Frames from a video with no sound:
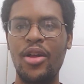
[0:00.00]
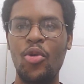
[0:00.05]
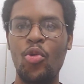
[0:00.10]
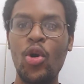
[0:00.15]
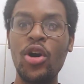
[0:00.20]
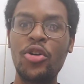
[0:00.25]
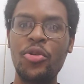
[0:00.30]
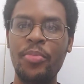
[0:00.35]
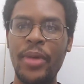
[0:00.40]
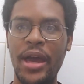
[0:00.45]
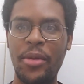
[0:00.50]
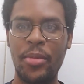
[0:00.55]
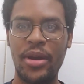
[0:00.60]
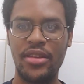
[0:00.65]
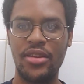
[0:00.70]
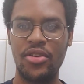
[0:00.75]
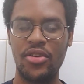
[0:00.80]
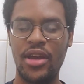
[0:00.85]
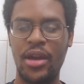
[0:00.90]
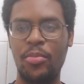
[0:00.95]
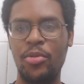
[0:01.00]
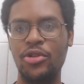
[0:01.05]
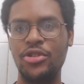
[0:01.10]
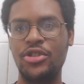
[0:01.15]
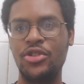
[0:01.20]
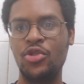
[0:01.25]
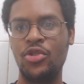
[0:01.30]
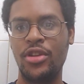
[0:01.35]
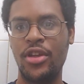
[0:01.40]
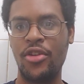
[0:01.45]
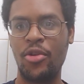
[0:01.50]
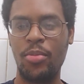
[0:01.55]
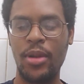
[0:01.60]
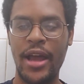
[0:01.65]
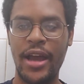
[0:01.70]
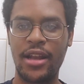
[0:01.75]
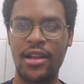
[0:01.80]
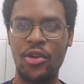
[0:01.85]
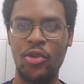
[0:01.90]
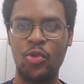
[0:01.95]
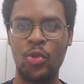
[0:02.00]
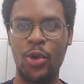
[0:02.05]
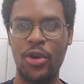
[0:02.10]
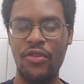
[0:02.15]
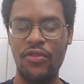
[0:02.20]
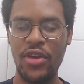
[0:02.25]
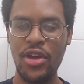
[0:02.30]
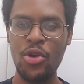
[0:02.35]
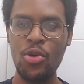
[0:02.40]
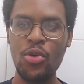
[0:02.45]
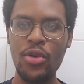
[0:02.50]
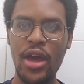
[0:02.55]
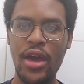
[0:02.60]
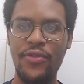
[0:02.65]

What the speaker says: Welcome back, my dear Lightbulbs, to another Black Clover review.